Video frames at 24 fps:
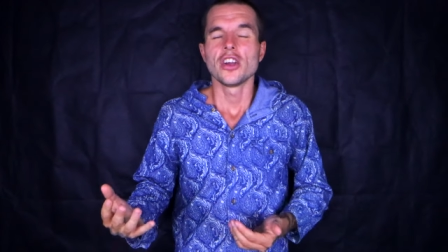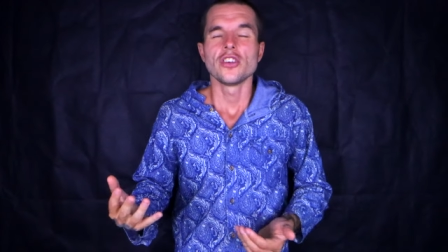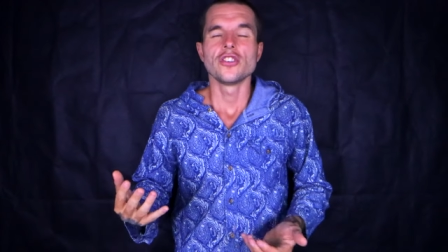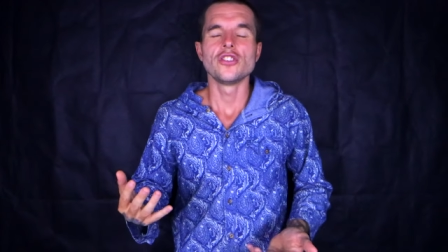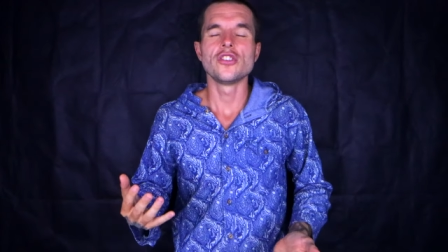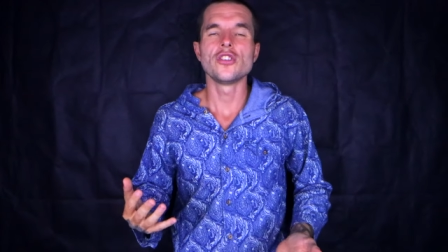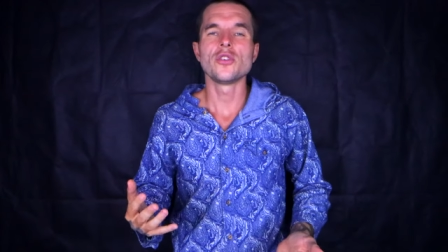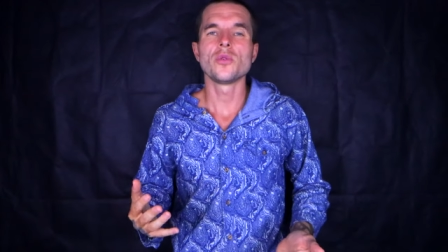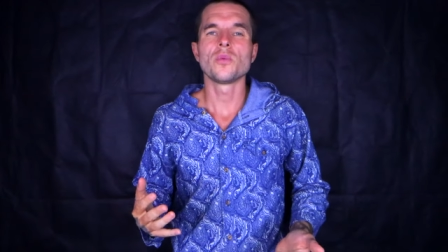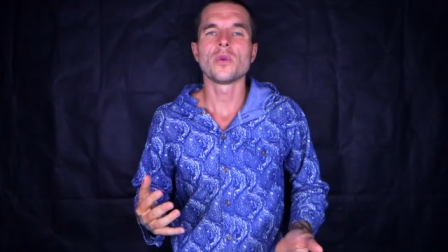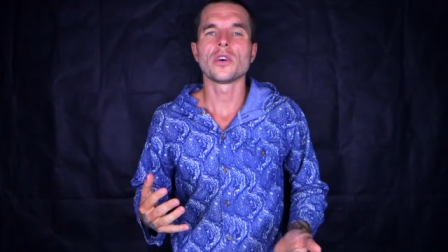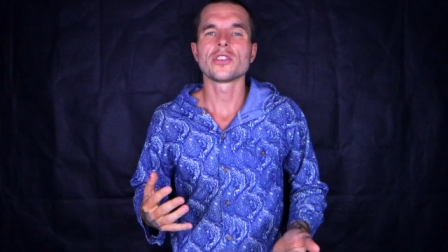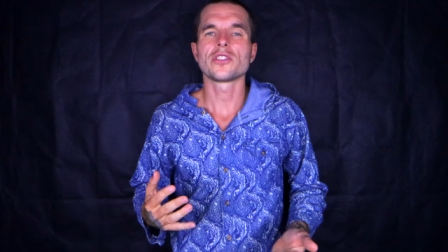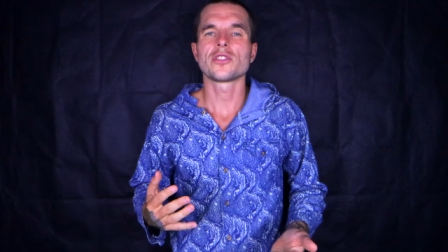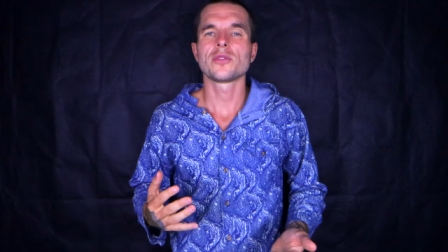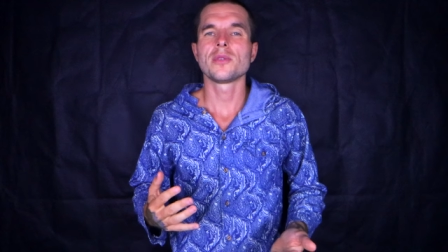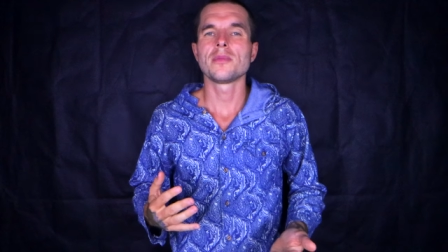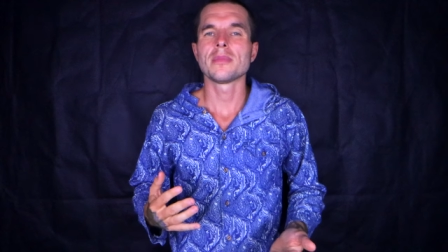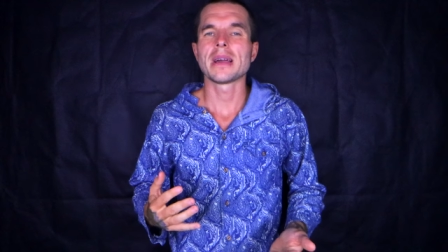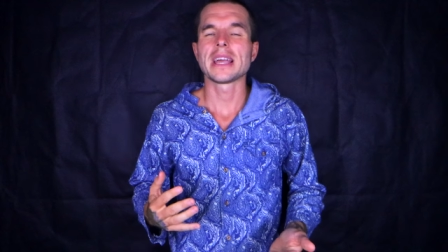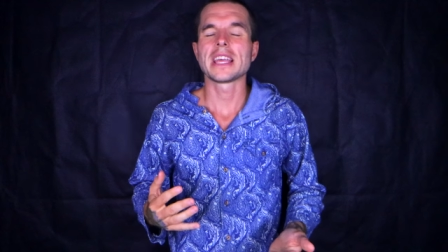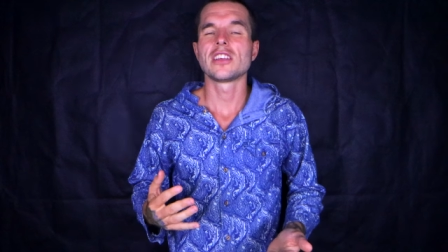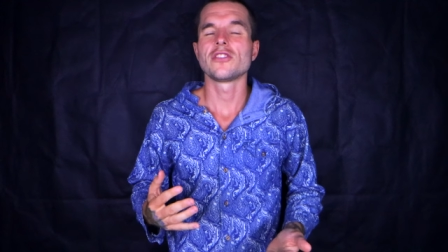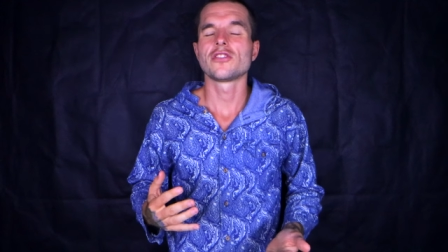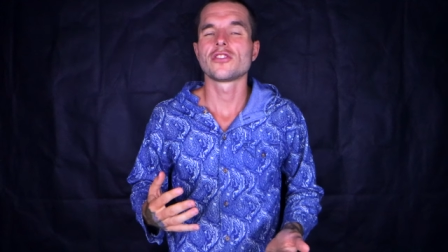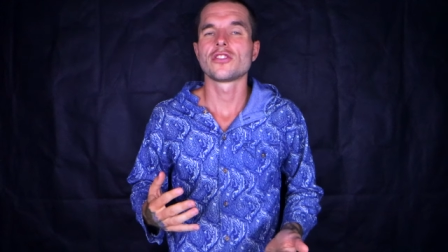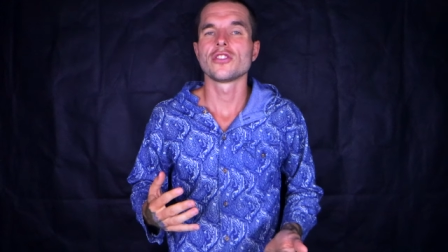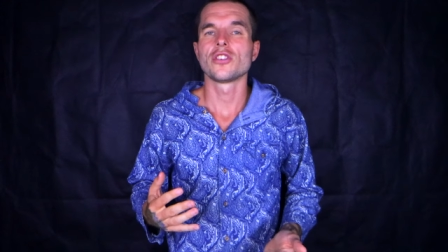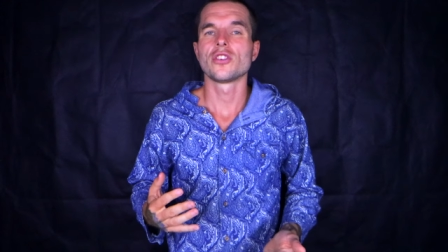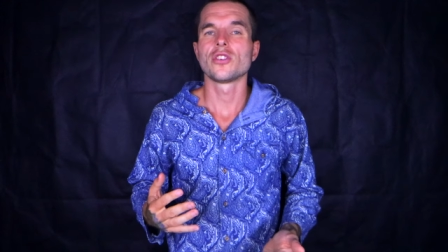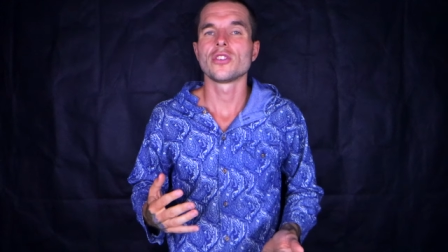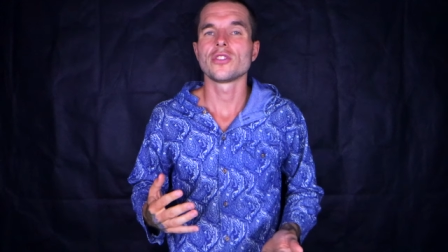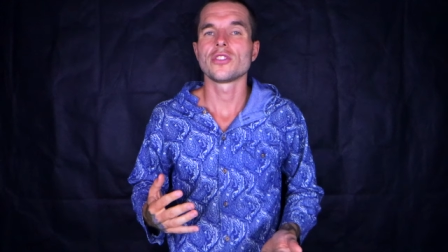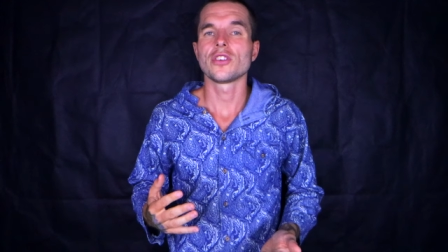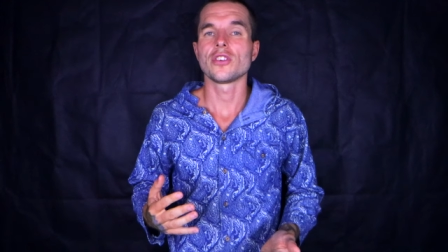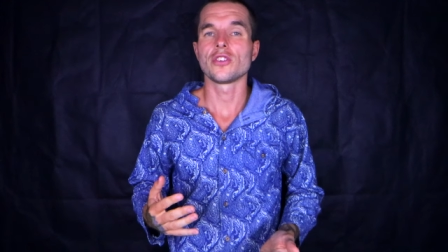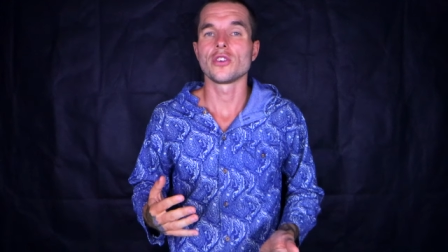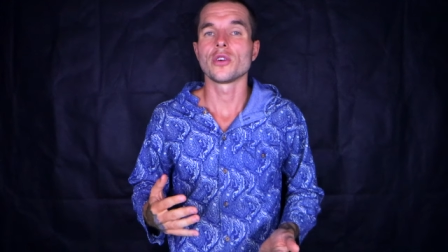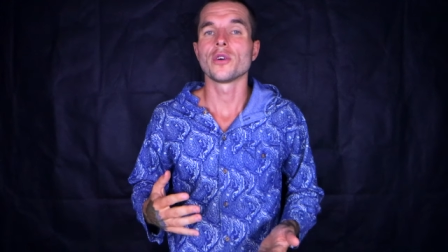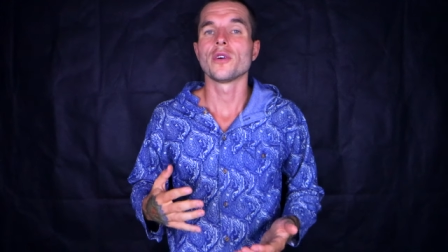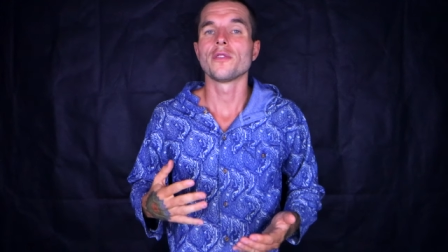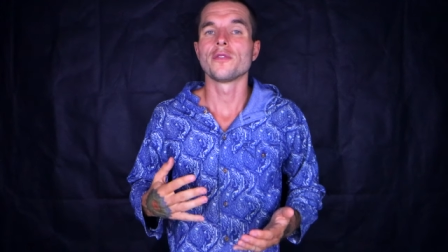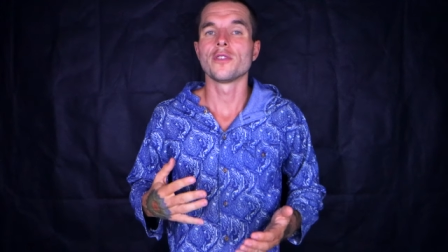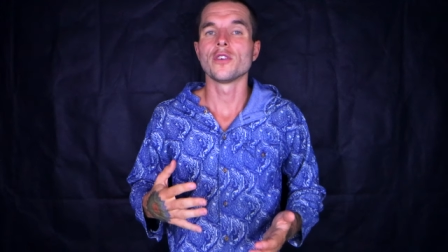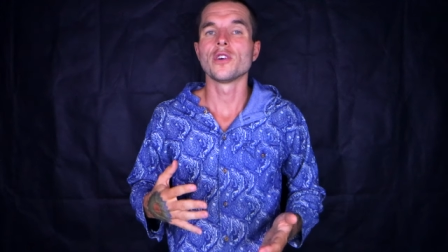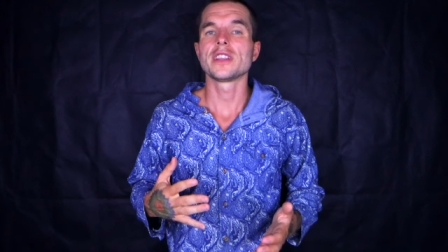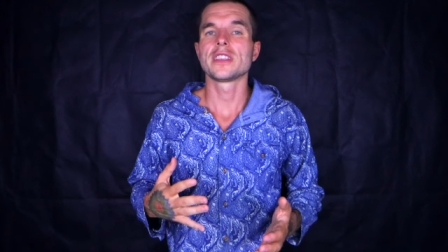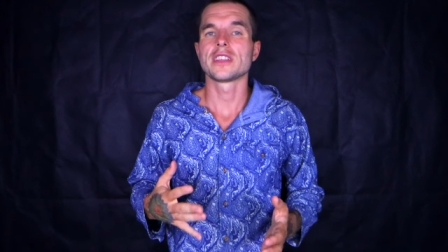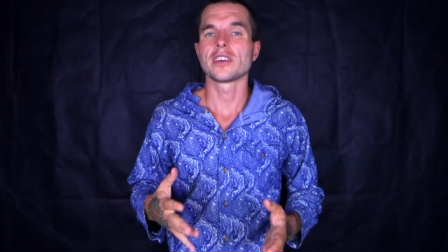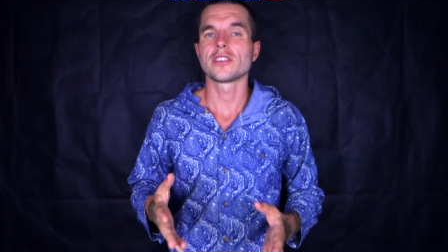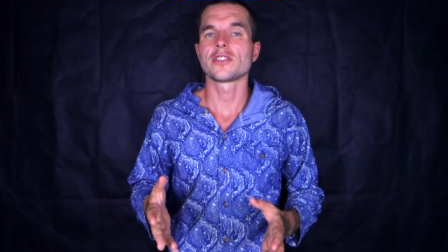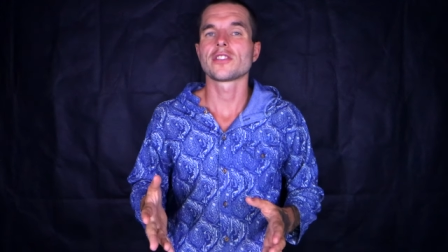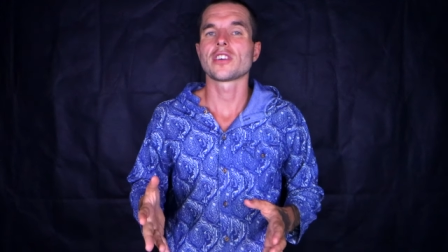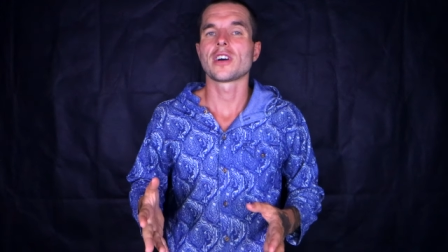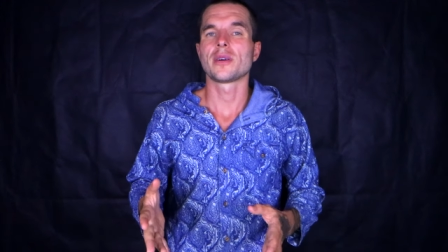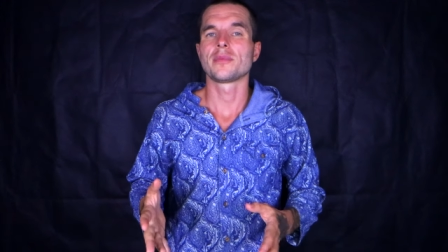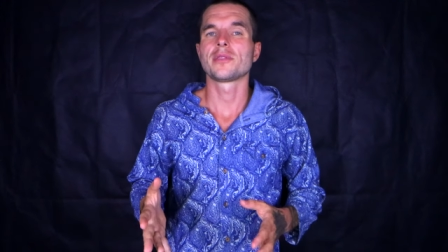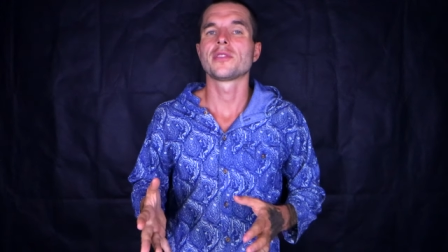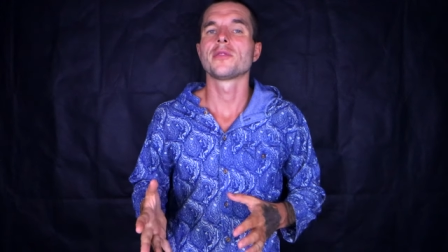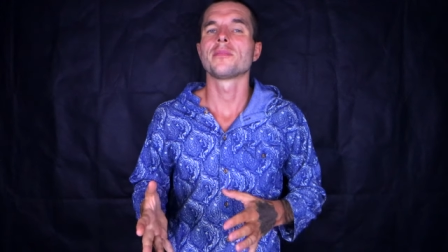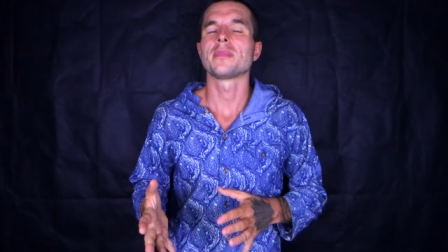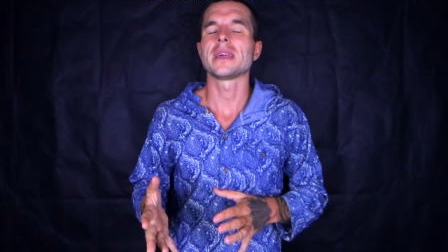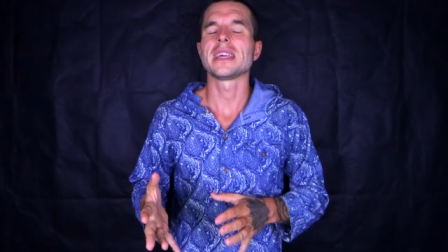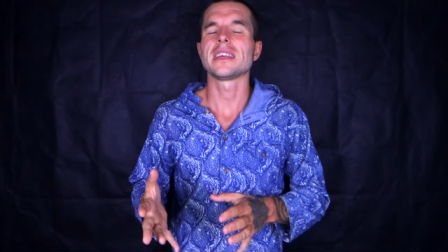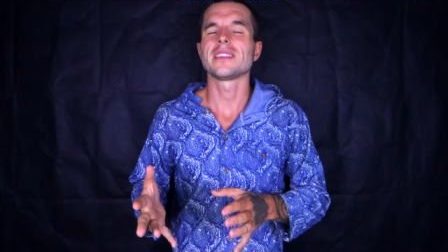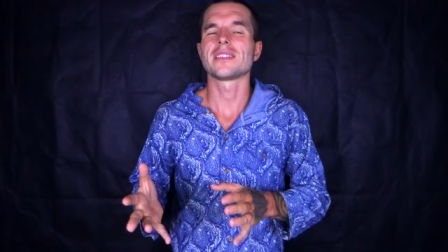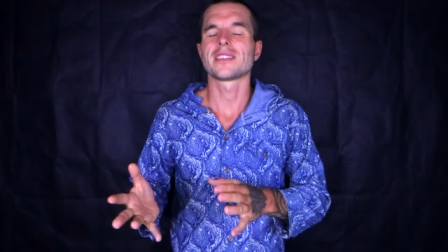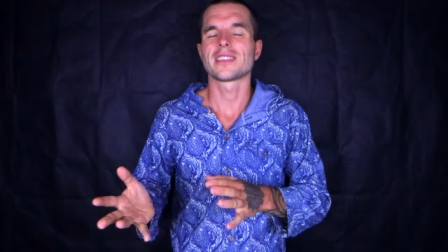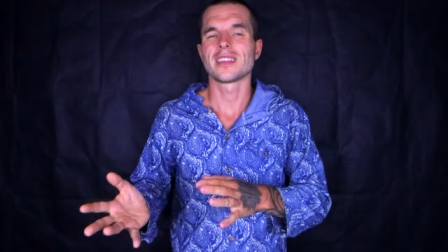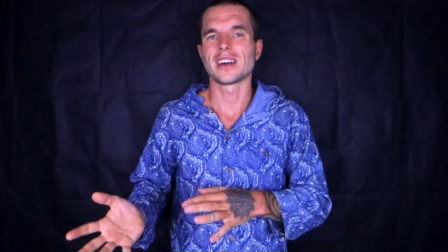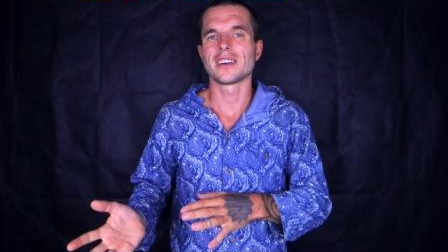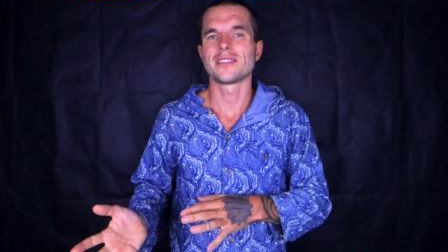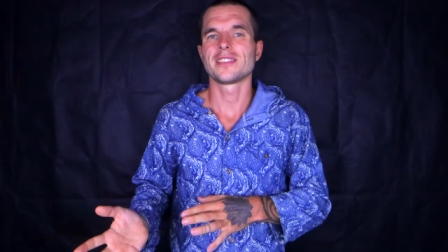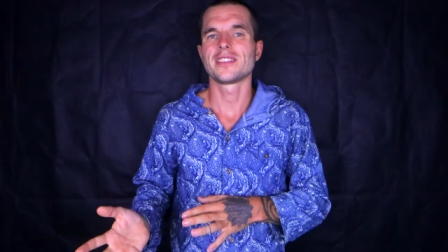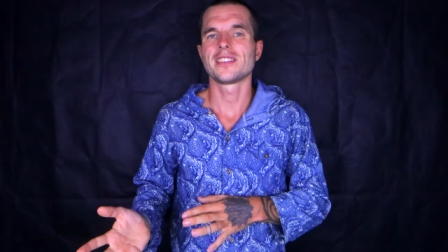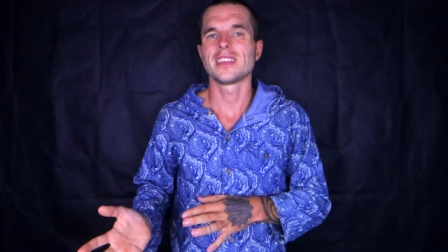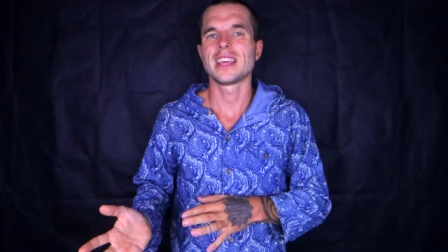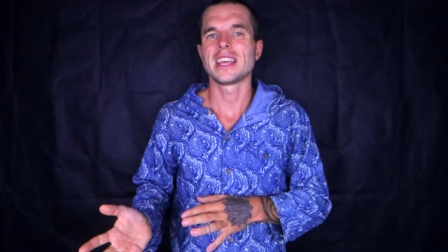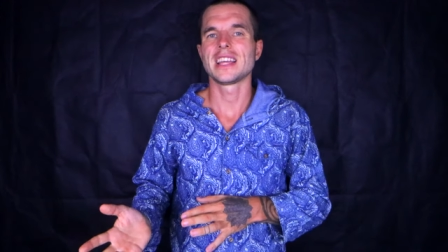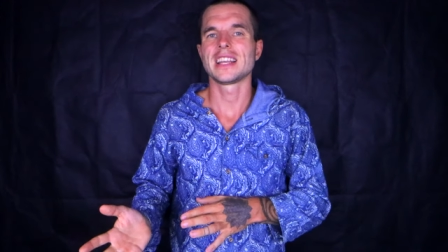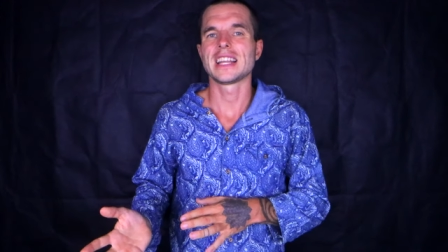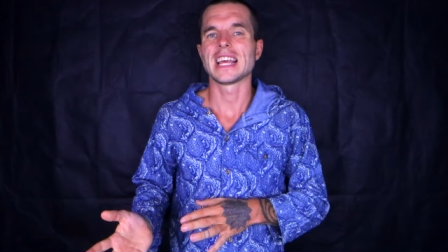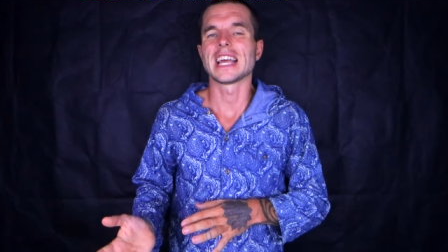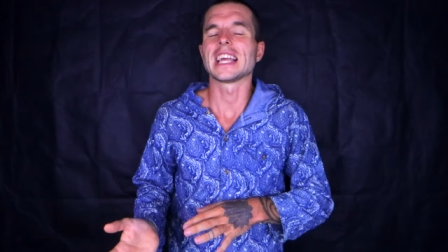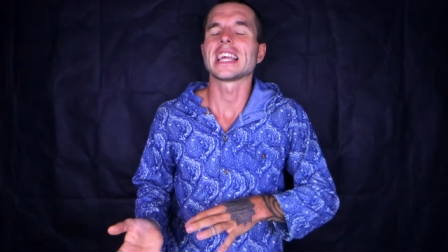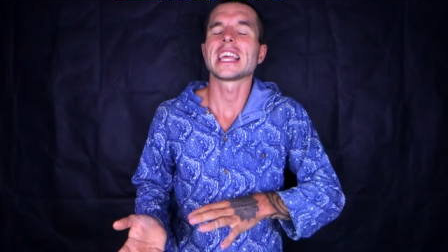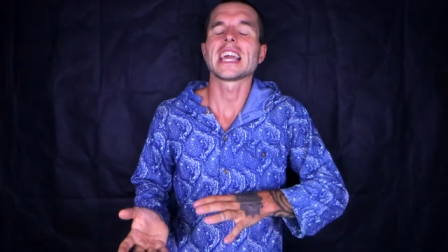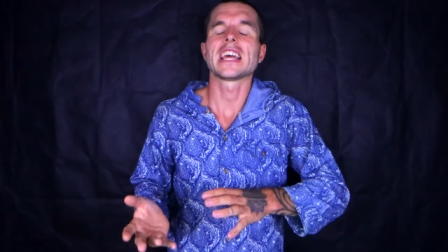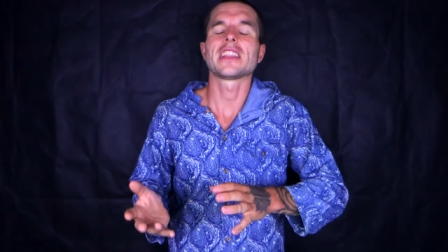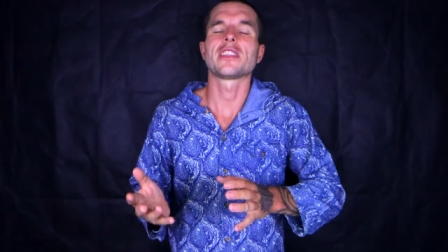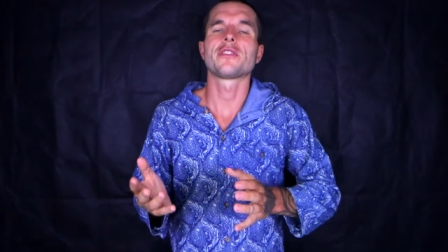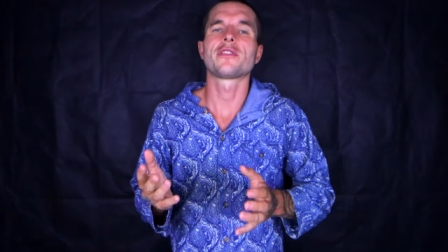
You want to be making sure that you avoid those types of meats that I've said and get